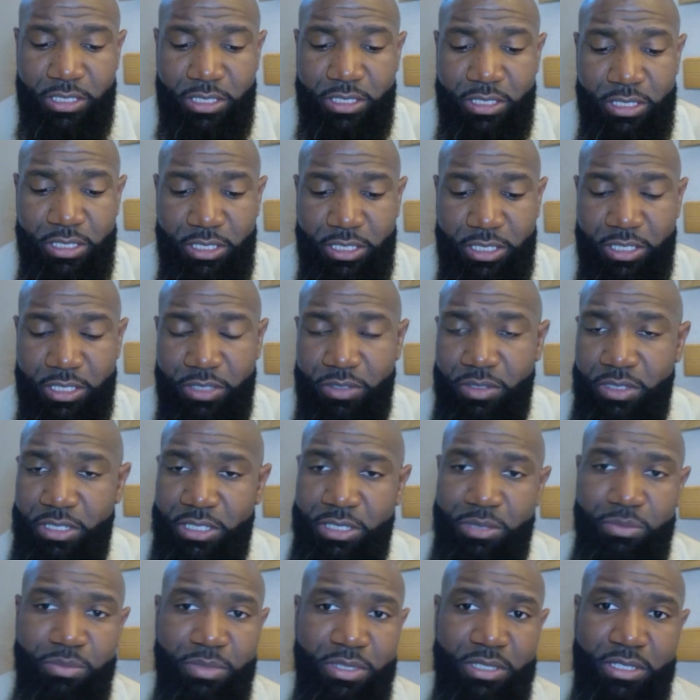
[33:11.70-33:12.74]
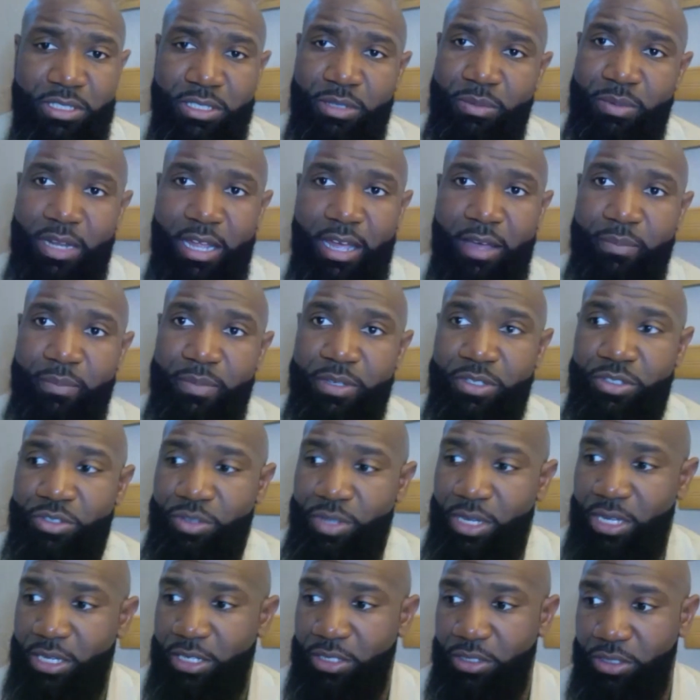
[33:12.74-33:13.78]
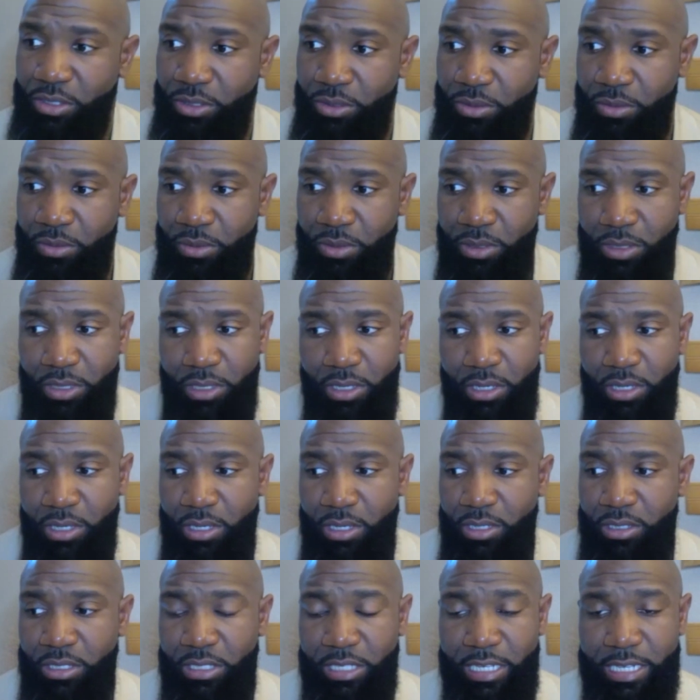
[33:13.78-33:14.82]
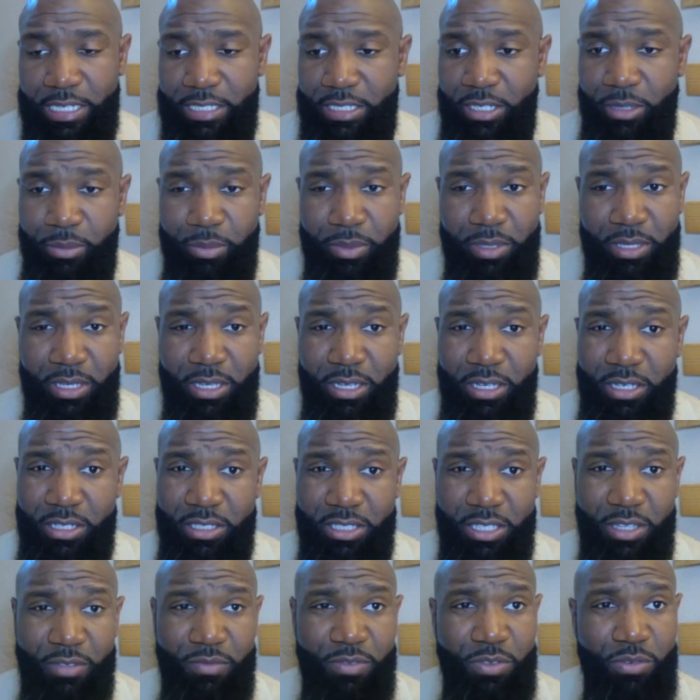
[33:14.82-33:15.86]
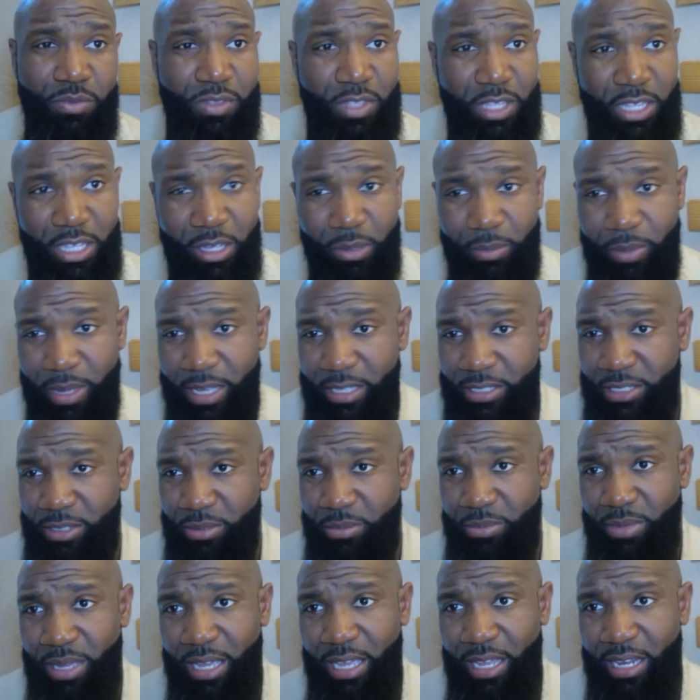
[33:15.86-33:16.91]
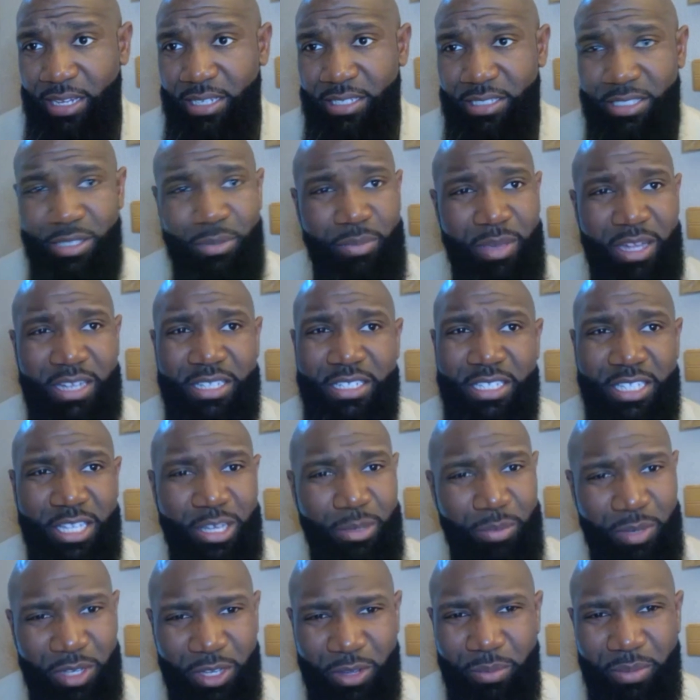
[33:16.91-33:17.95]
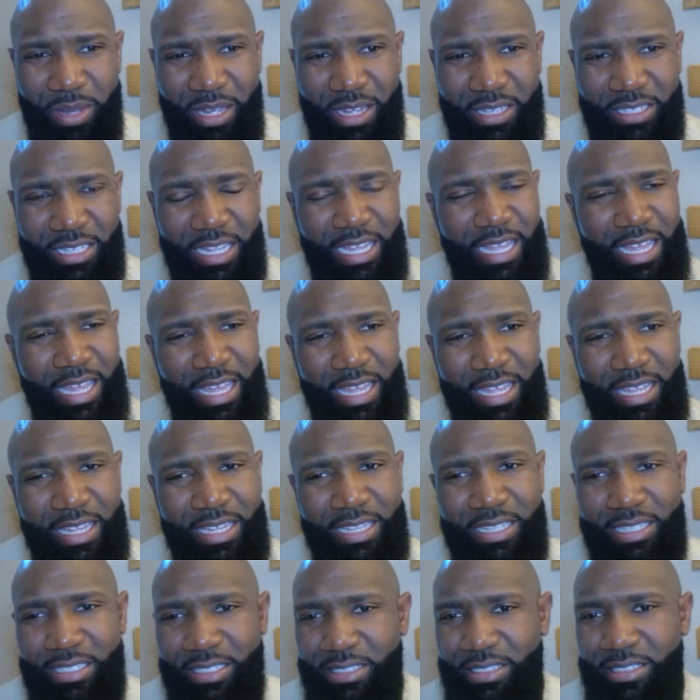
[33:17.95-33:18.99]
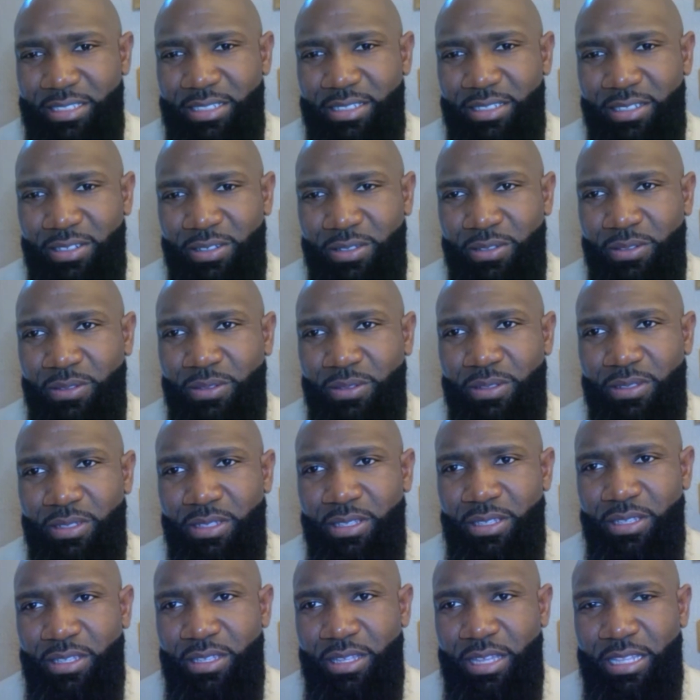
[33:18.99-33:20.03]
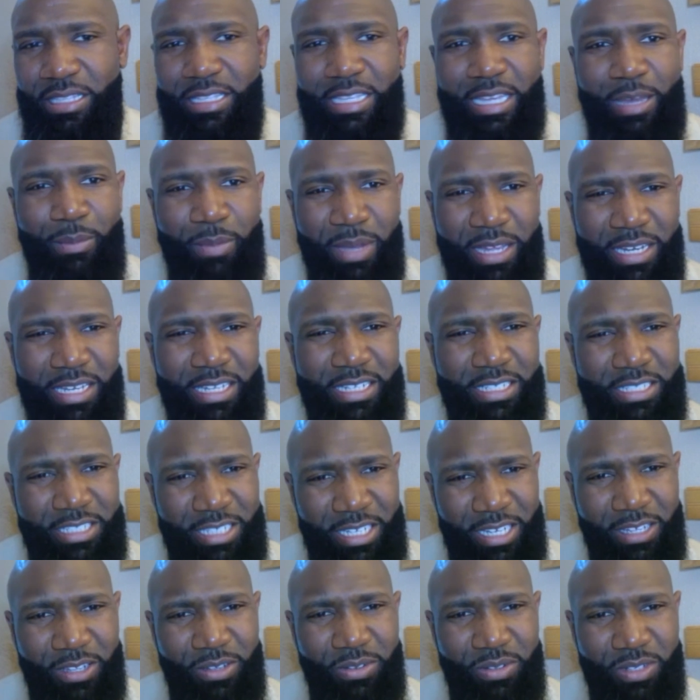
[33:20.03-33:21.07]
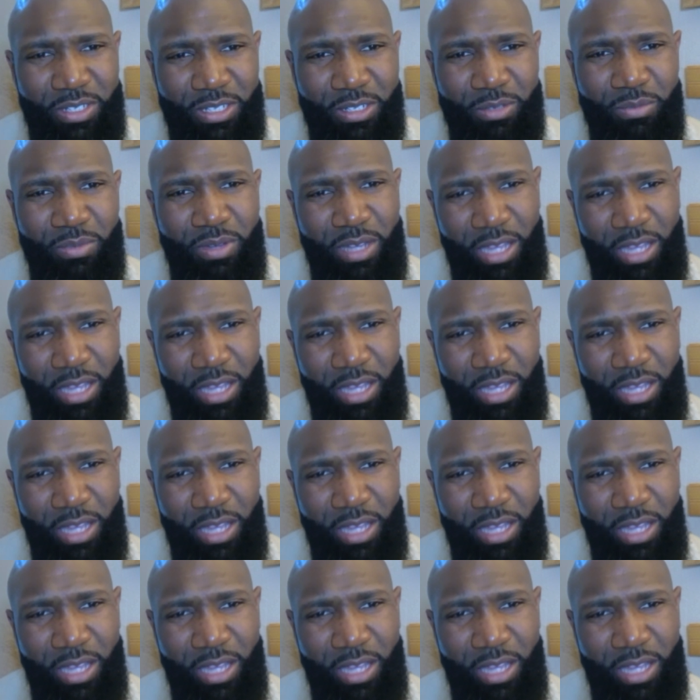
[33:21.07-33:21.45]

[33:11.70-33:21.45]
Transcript: in general, this has been something that I've been trying to do the last couple of years. If you think about somebody, if somebody that come to your mind like, hey, you know, I think I might need to check on them,